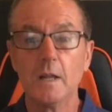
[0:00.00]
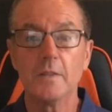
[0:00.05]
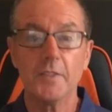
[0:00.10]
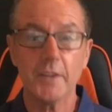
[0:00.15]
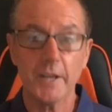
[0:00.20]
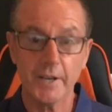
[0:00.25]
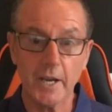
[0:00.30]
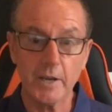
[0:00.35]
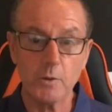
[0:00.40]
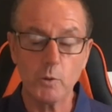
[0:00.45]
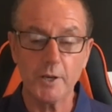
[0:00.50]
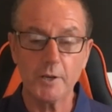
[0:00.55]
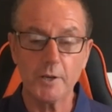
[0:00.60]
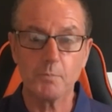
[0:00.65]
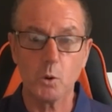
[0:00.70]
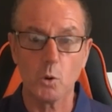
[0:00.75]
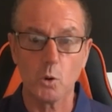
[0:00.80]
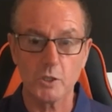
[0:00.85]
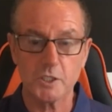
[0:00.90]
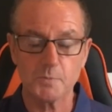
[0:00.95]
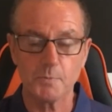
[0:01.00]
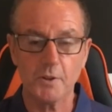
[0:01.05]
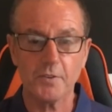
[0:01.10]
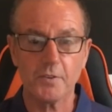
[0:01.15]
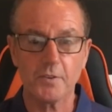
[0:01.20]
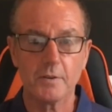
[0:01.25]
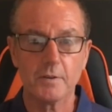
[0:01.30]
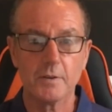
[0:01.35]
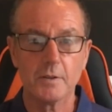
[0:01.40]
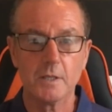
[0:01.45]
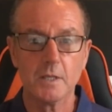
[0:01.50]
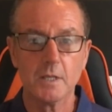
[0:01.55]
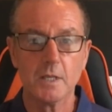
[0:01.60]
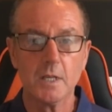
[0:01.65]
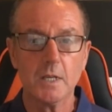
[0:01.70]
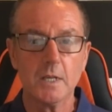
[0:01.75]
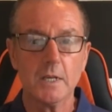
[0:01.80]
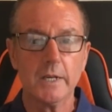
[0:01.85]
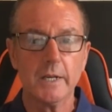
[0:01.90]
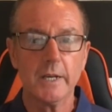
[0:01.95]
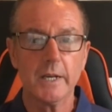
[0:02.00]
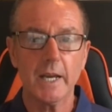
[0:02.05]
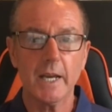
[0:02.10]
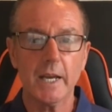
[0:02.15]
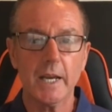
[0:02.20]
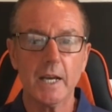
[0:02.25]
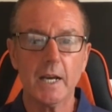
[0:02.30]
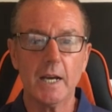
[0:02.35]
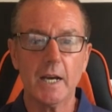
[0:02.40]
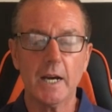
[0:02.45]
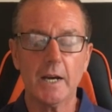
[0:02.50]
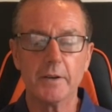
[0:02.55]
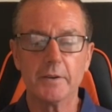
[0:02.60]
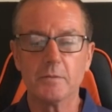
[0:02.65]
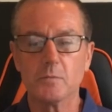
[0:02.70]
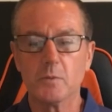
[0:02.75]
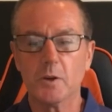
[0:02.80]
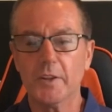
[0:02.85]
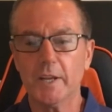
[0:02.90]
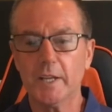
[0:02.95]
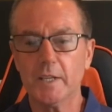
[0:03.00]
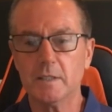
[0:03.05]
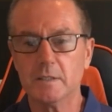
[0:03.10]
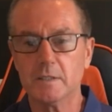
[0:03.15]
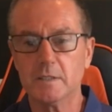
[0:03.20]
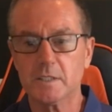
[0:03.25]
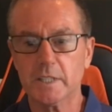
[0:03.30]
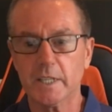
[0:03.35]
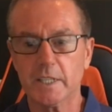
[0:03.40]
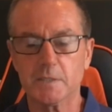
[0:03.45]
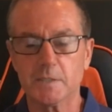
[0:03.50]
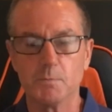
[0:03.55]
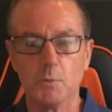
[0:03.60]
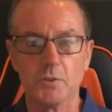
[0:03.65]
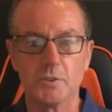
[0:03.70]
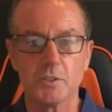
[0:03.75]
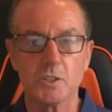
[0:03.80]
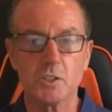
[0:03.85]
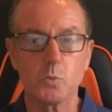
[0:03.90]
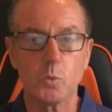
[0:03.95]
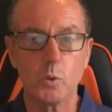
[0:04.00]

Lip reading: Then I went to Portsmouth. And within 6 months,